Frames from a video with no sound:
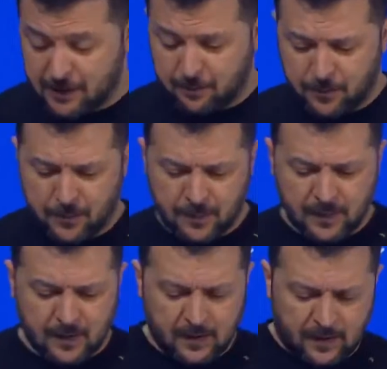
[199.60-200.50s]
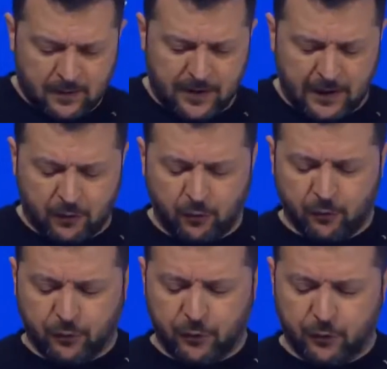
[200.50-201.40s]
Schwab, thank
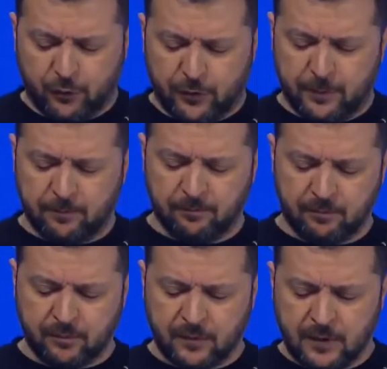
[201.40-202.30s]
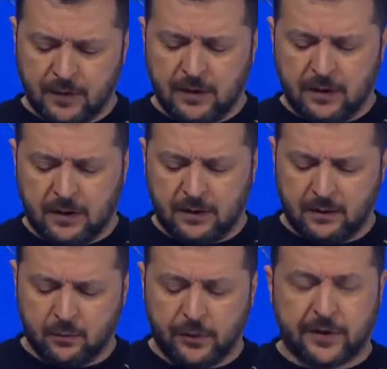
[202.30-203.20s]
you for your
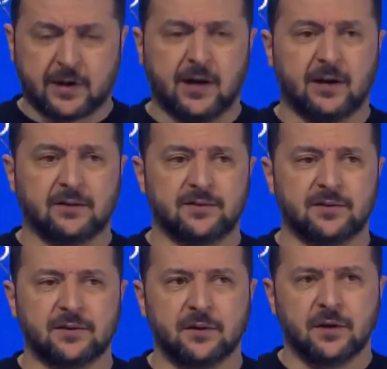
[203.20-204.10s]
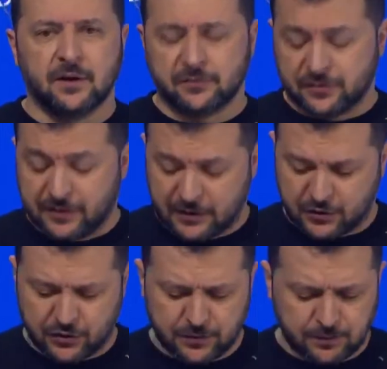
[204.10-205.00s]
very kind
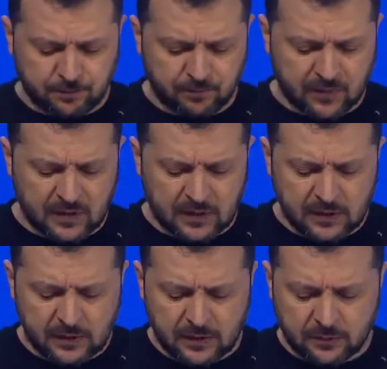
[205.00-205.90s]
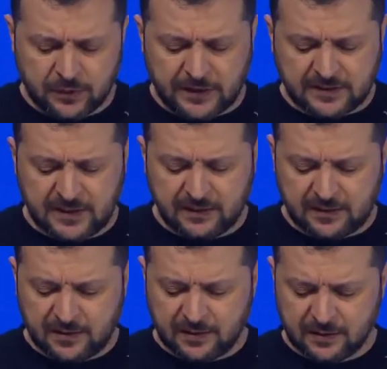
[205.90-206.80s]
introduction.
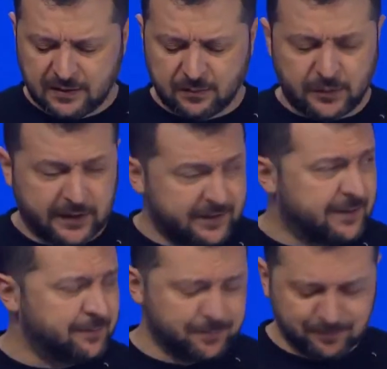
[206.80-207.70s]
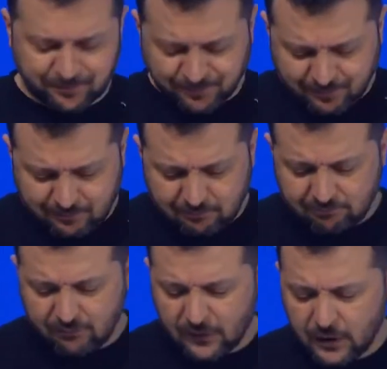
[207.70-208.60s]
President Brendan,
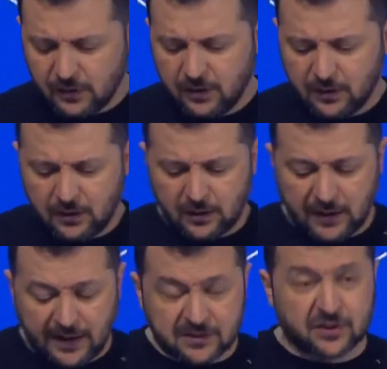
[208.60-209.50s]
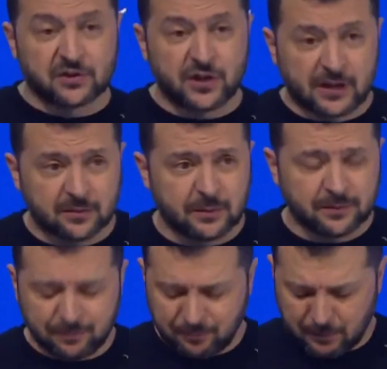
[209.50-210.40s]
ladies and
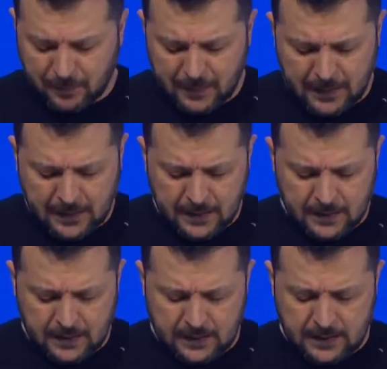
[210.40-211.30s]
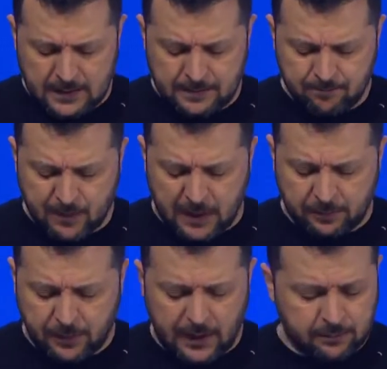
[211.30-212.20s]
gentlemen,
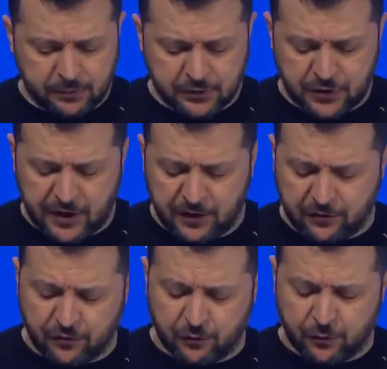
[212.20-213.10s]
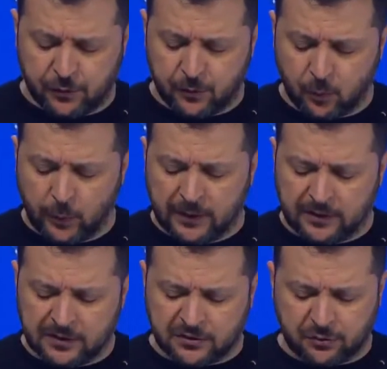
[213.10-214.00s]
I appreciate your
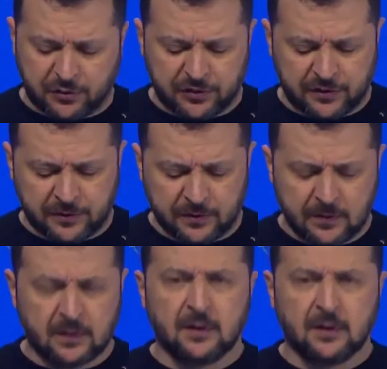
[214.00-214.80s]
willingness to hear